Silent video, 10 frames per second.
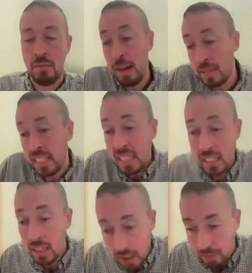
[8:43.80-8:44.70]
Perhaps
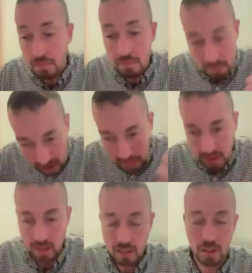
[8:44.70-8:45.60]
eating lamb, maybe,
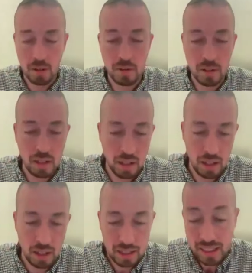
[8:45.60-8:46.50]
you know,
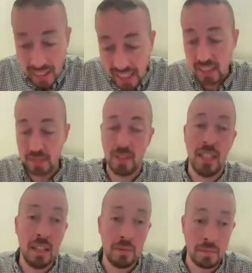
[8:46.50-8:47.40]
uh, in the case of a
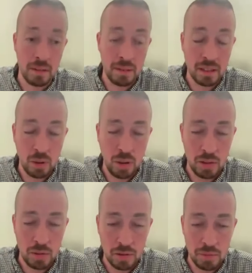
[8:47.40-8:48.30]
lamb, can be
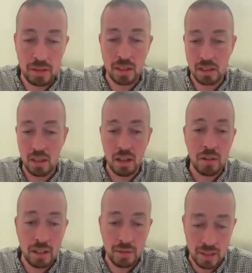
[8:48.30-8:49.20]
enjoyable, but the
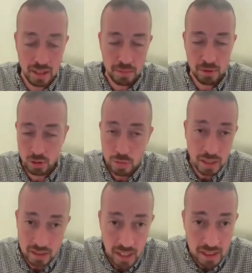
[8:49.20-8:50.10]
slaughtering of a lamb
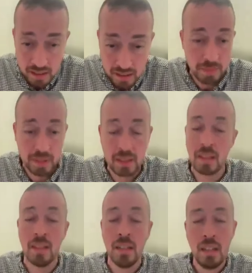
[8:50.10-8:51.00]
presumably is not something
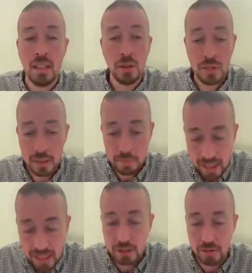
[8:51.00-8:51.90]
that you take
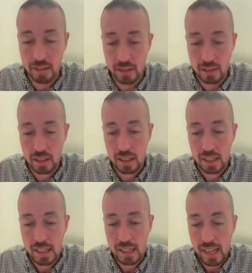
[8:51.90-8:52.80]
pleasure in.
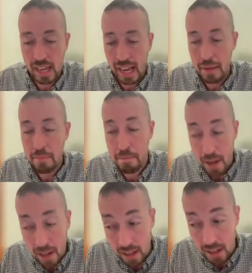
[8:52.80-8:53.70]

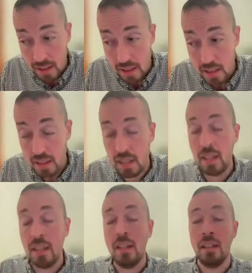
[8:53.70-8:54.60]
But
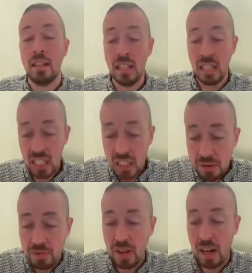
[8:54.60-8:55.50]

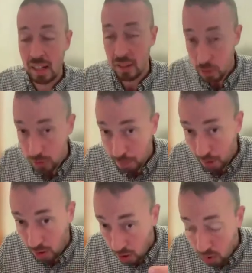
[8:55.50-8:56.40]
if HaKadosh
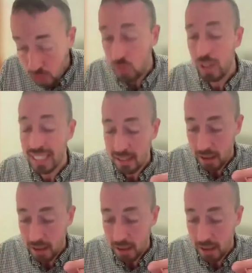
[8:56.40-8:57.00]
Baruch Hu is